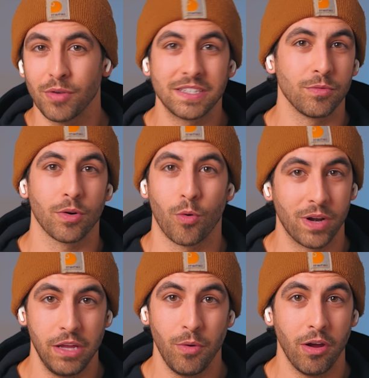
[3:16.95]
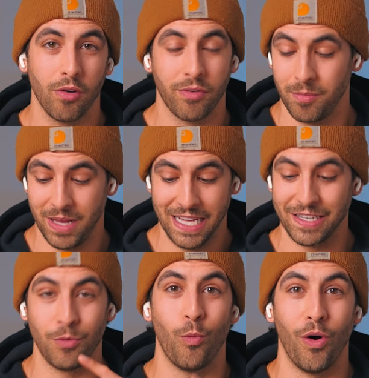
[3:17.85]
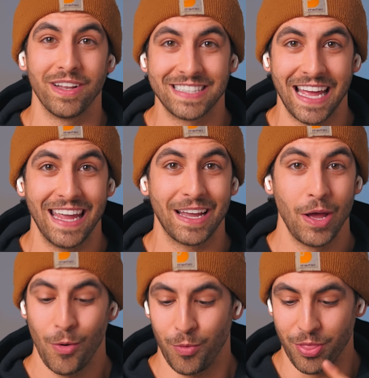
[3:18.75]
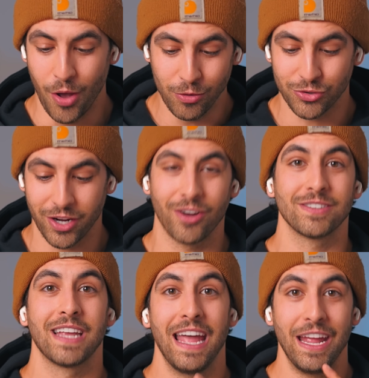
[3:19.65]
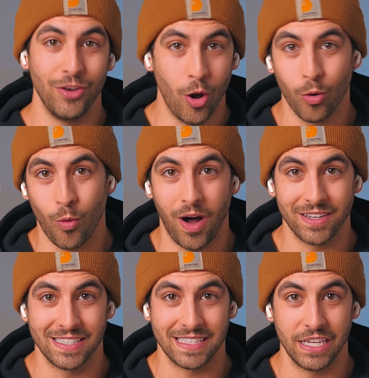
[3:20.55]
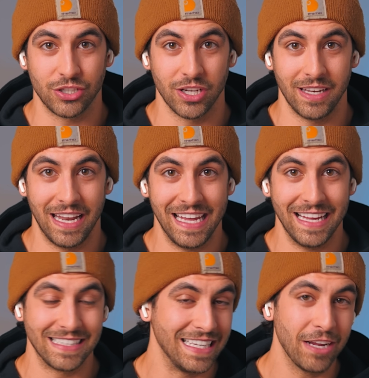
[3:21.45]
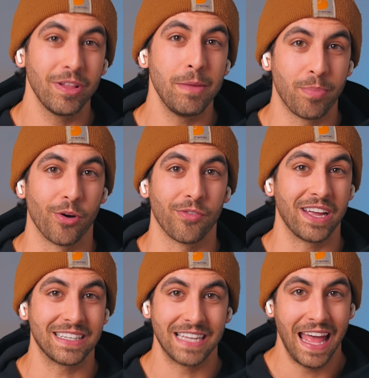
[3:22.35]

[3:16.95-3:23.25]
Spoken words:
recent recording you hear of him is in one take with no triggers and no quantization, and he is nearly perfect